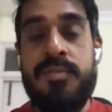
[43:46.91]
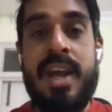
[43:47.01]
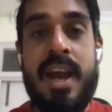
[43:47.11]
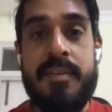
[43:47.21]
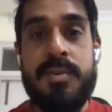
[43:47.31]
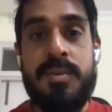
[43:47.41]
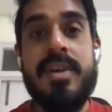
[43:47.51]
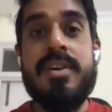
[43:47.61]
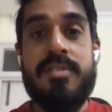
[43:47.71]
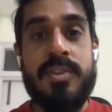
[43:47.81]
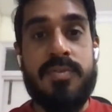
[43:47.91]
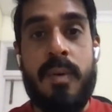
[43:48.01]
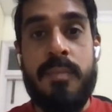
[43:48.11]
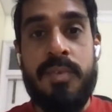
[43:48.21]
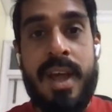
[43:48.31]
we have to
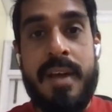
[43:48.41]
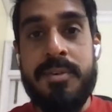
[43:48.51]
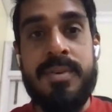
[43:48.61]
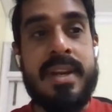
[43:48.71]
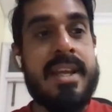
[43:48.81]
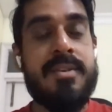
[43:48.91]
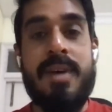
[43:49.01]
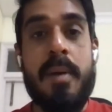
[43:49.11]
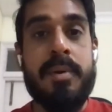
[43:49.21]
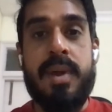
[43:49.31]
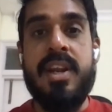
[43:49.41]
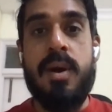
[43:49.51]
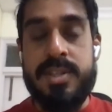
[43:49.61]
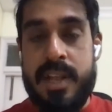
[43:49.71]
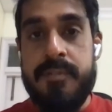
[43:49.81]
transform, we have to really upgrade
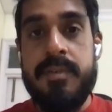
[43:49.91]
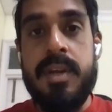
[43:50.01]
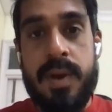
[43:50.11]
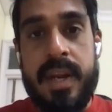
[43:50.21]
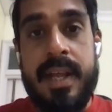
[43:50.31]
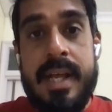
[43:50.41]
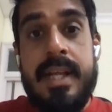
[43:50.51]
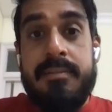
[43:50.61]
ourselves, right?